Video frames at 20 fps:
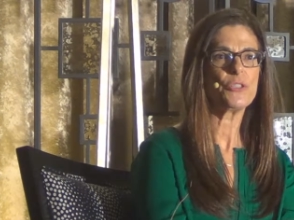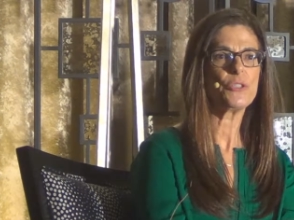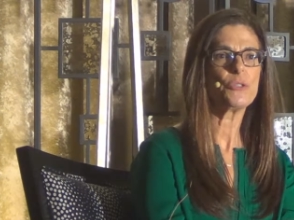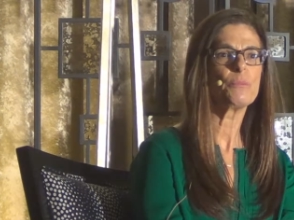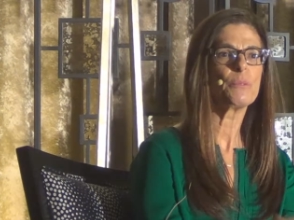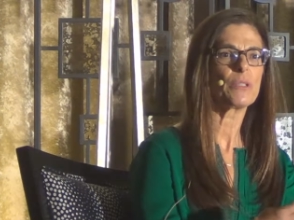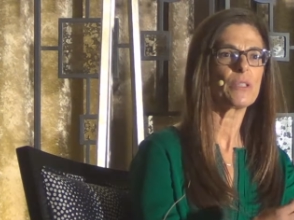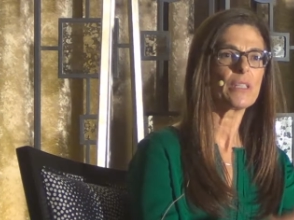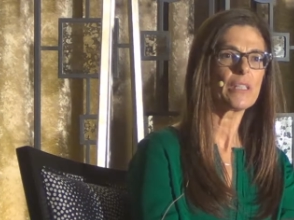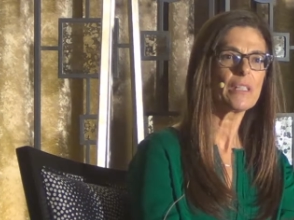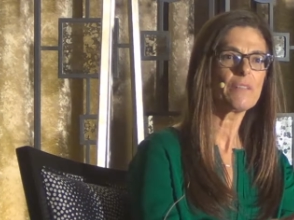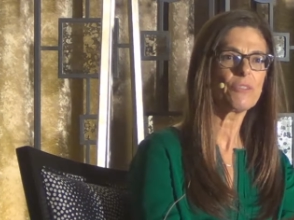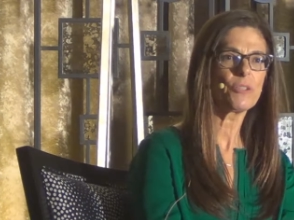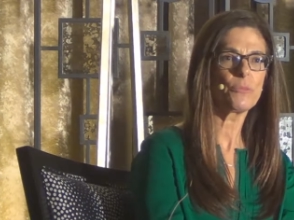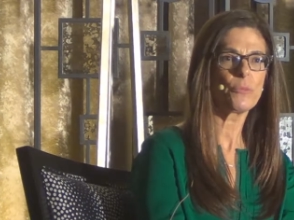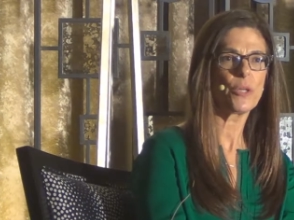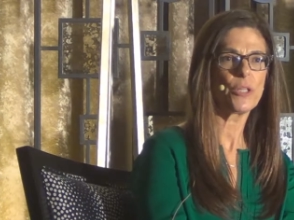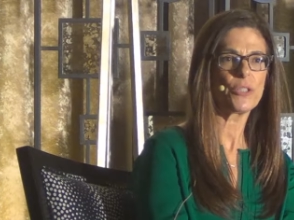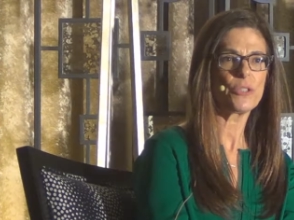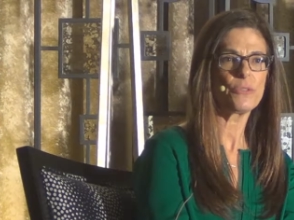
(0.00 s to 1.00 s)
You believe
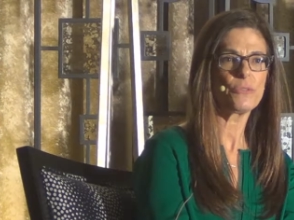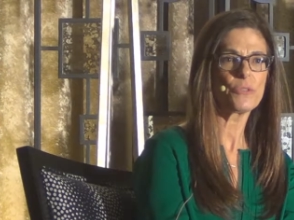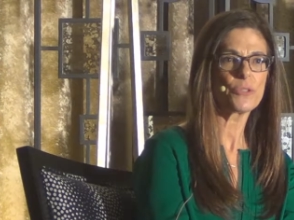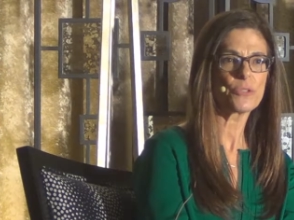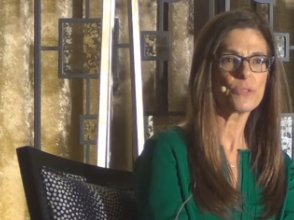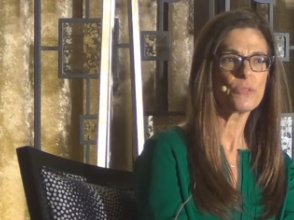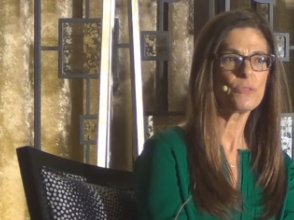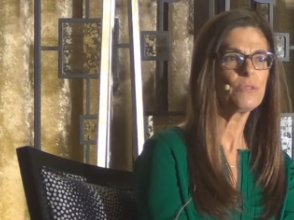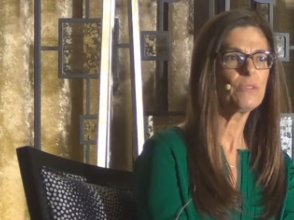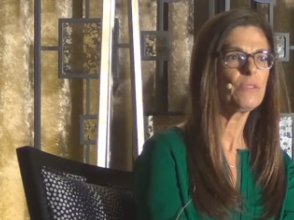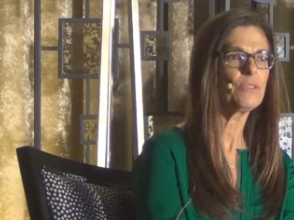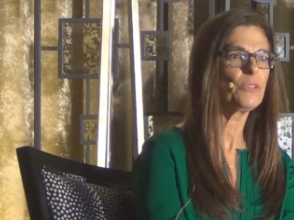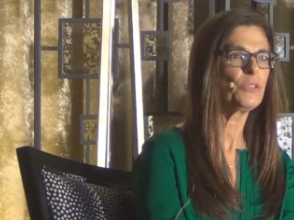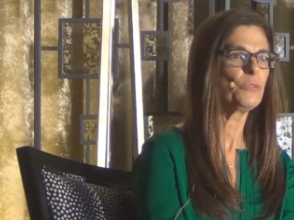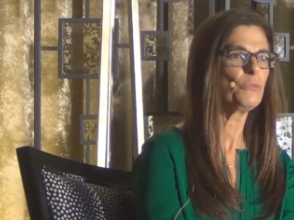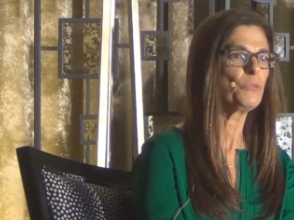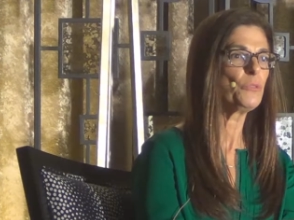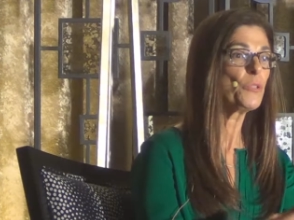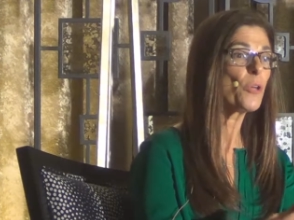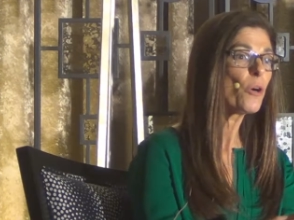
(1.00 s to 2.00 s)
in what you do,
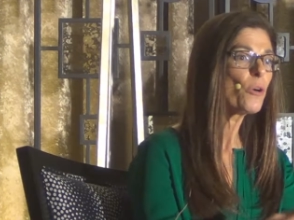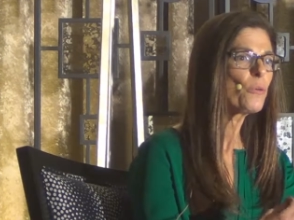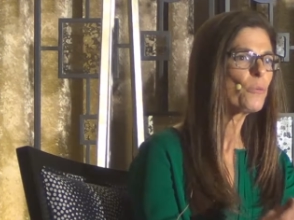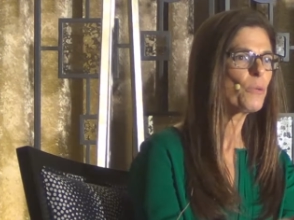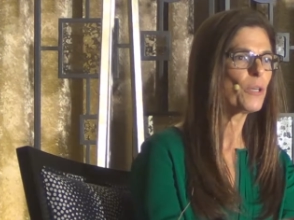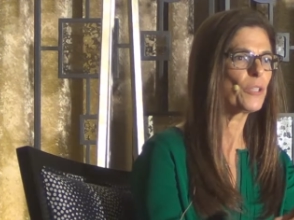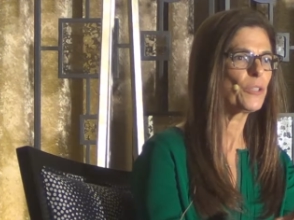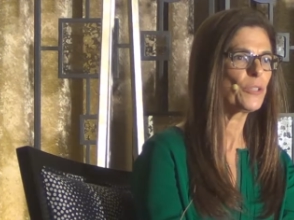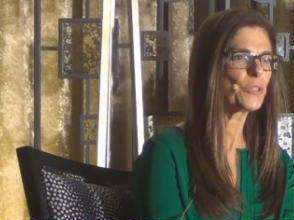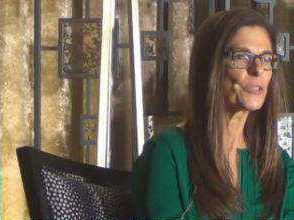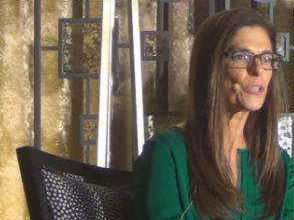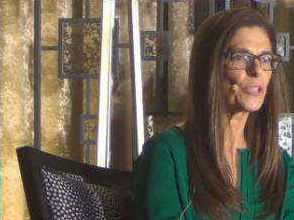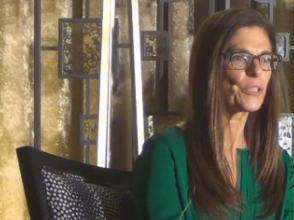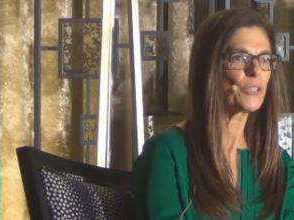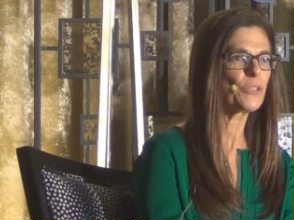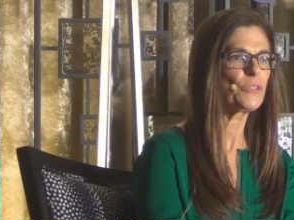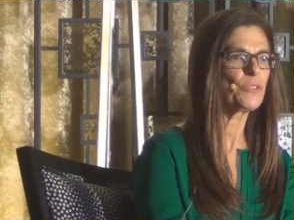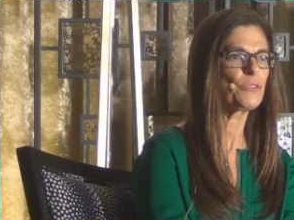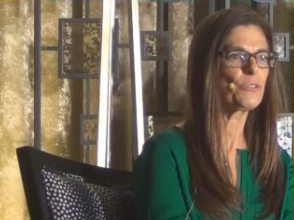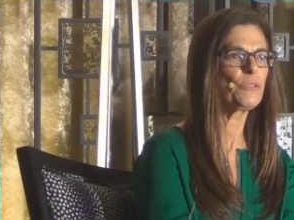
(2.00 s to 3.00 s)
you know what you're going
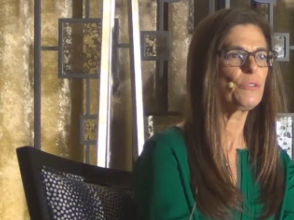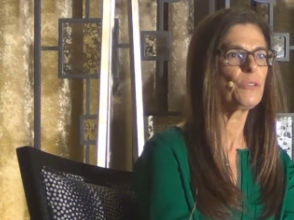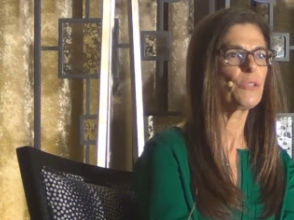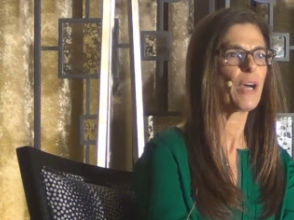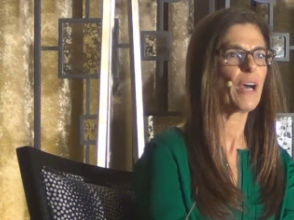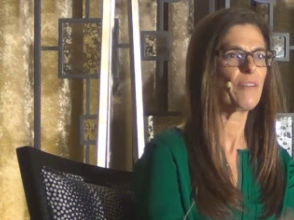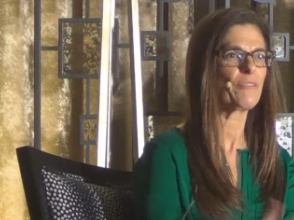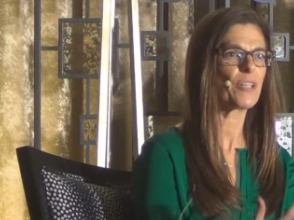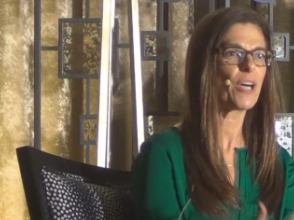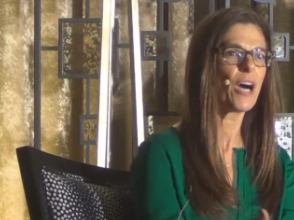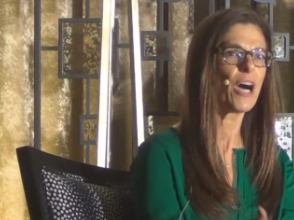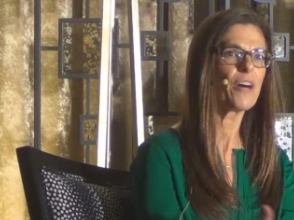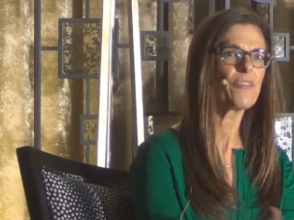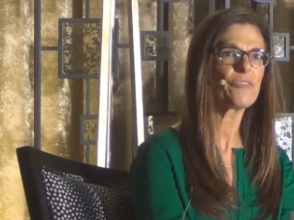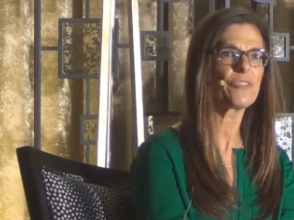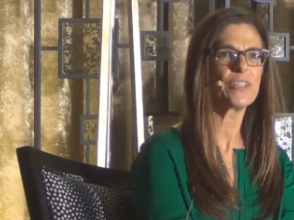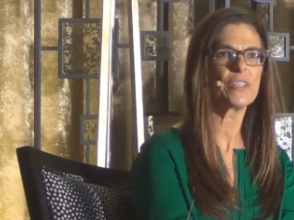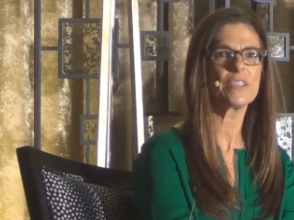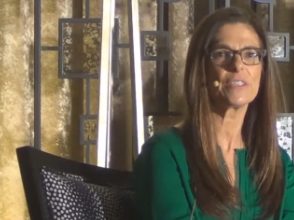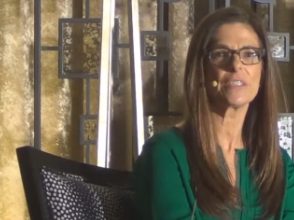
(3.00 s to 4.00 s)
to do, you have
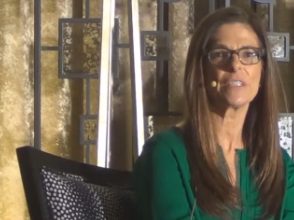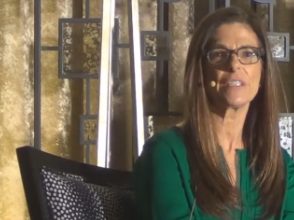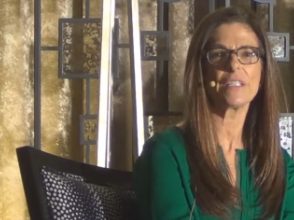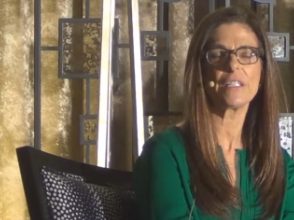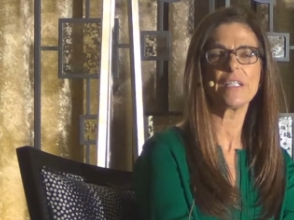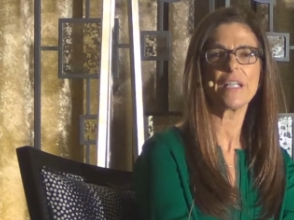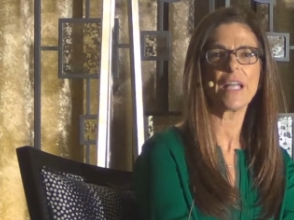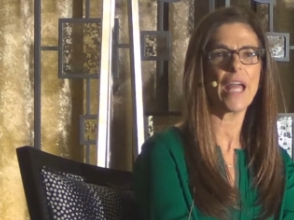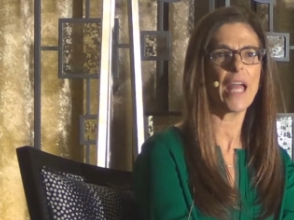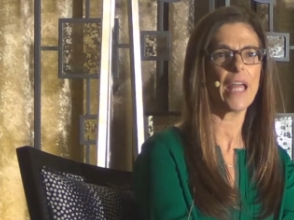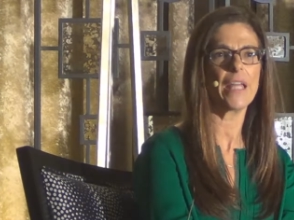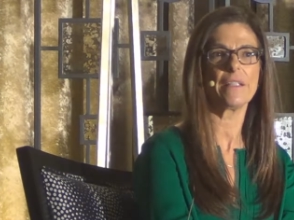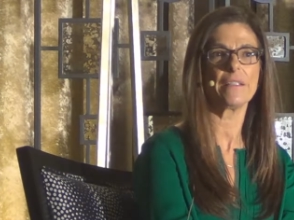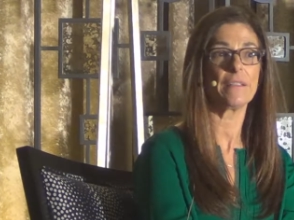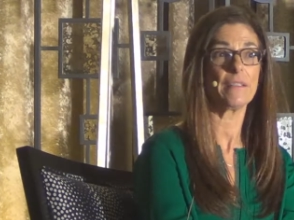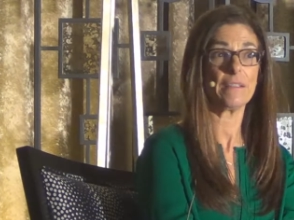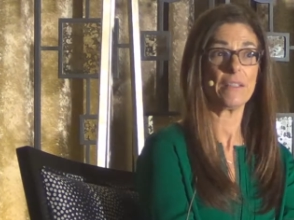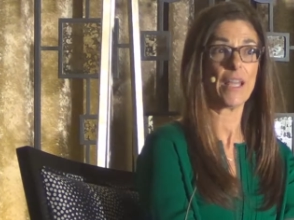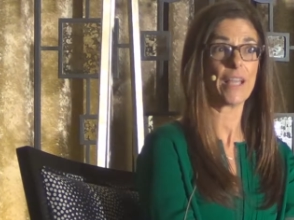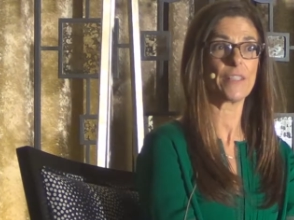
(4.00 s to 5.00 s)
confidence in it,
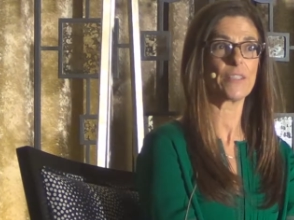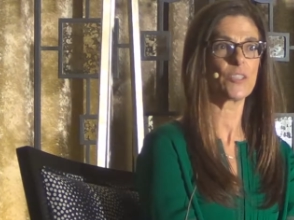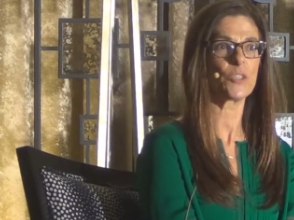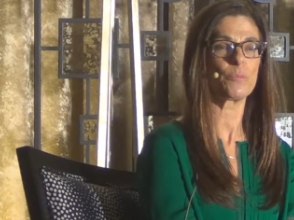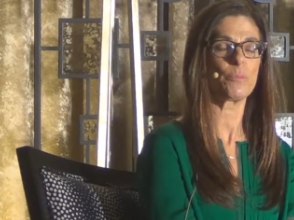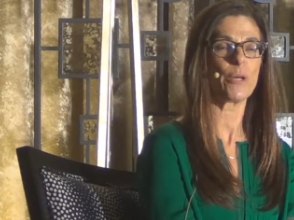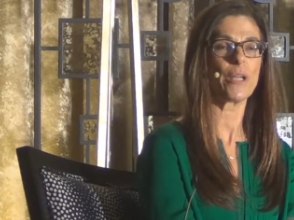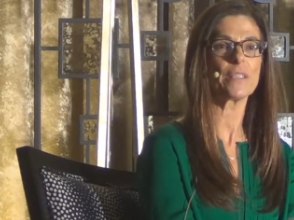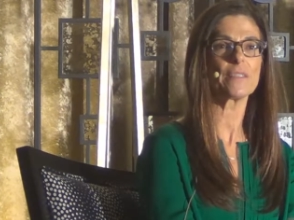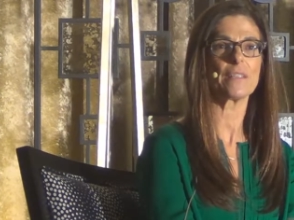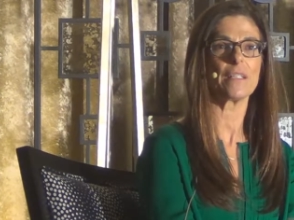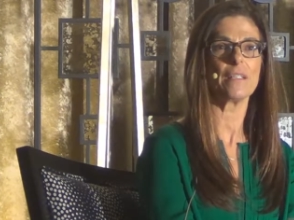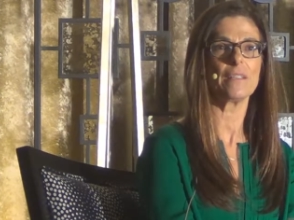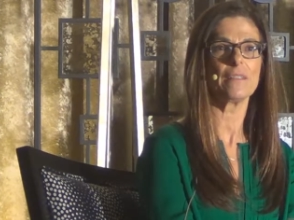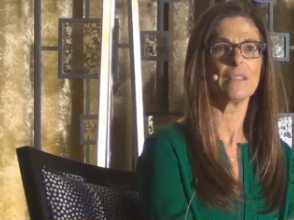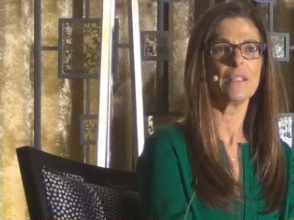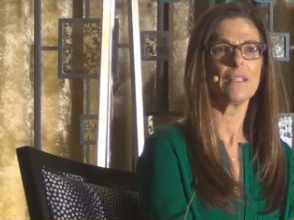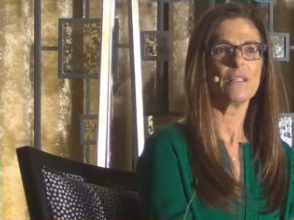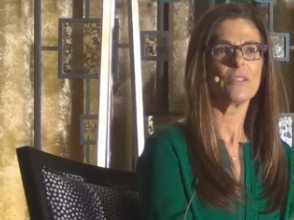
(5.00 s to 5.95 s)
and express it.